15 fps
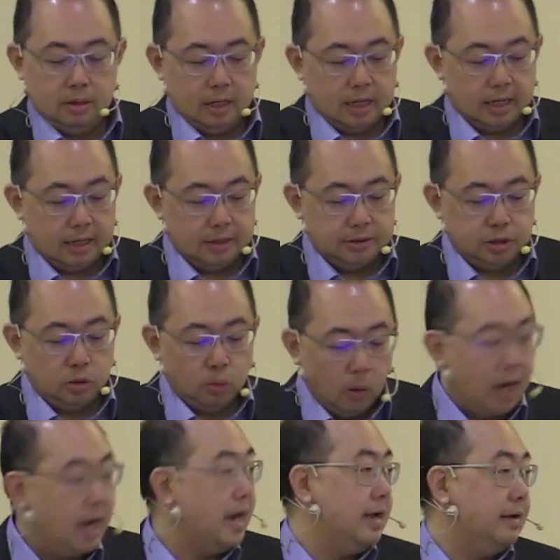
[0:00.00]
to
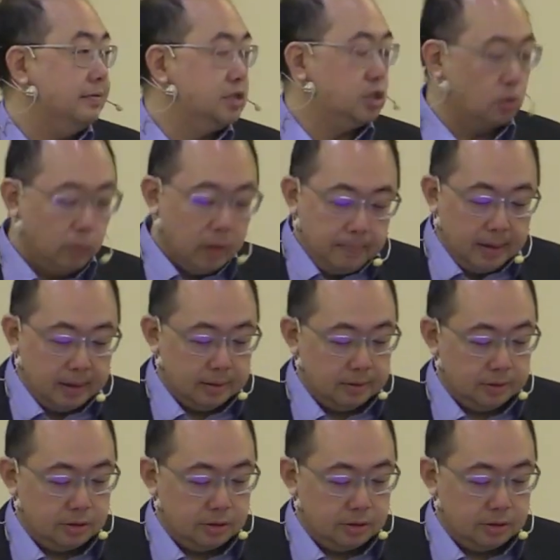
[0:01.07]
wives, to women,